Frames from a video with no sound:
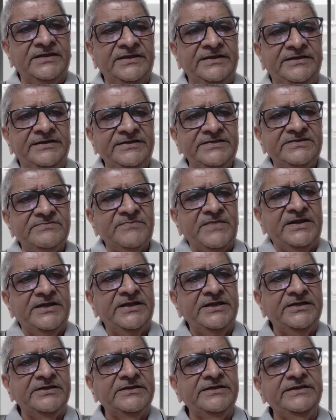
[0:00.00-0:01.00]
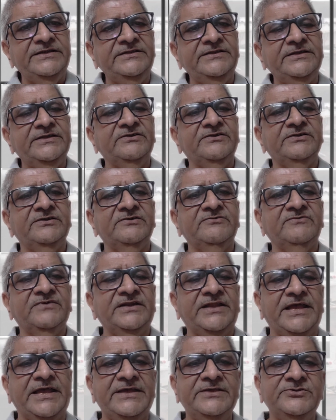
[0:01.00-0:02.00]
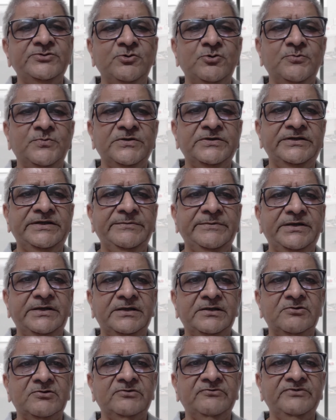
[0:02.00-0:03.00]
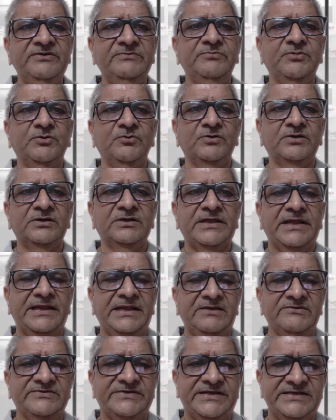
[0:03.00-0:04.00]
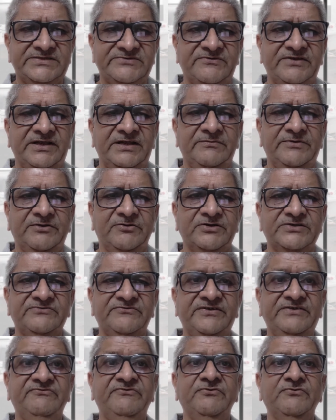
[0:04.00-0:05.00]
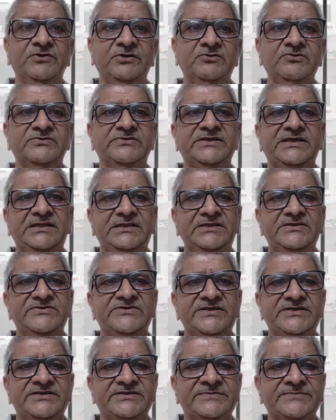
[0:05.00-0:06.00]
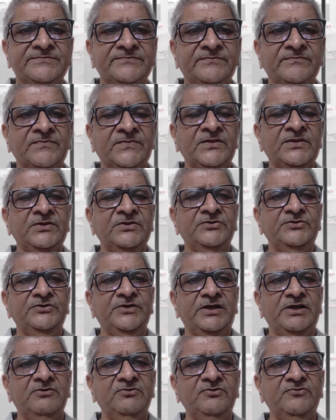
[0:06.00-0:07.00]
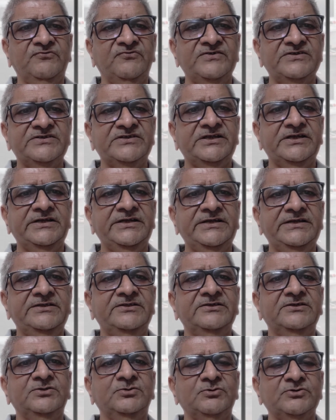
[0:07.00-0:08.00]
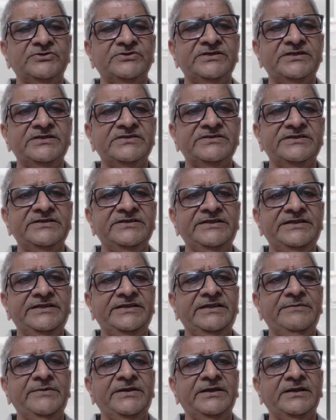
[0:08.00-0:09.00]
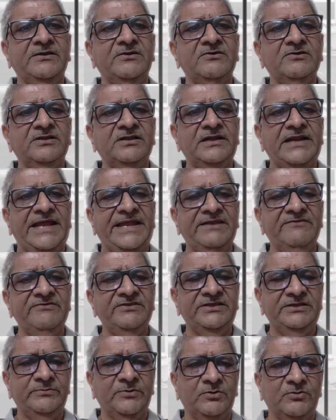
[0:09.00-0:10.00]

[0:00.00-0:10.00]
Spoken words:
it is mandatory that one has to open Demat account with broker as well, because if you want to sell the shares, you have to first credit those shares in the Demat account lying with the